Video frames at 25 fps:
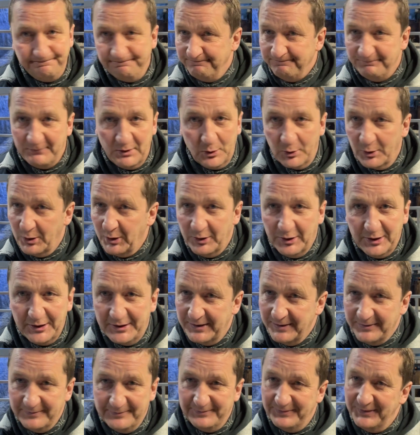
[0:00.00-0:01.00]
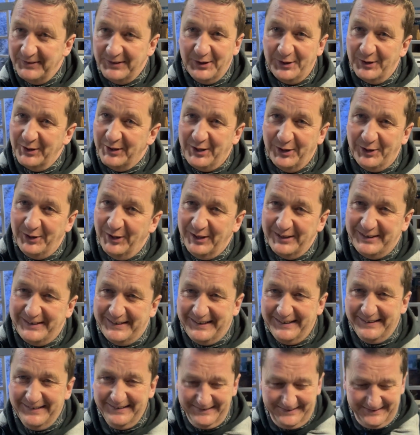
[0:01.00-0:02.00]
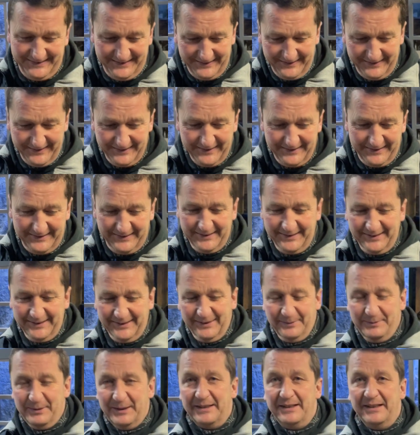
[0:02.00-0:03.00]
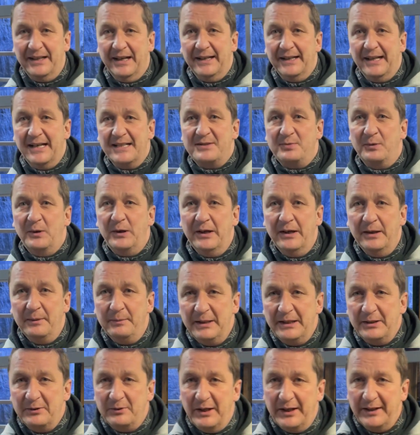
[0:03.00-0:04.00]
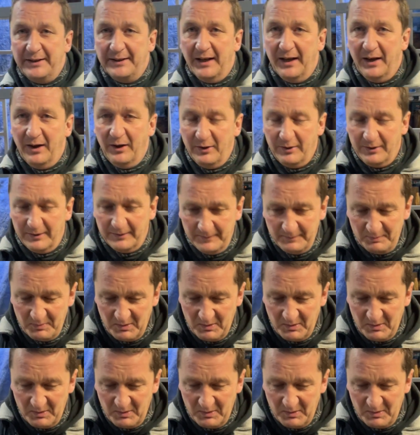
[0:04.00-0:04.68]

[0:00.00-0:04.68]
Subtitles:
No good, no good, but yeah, that's where I'm in right now.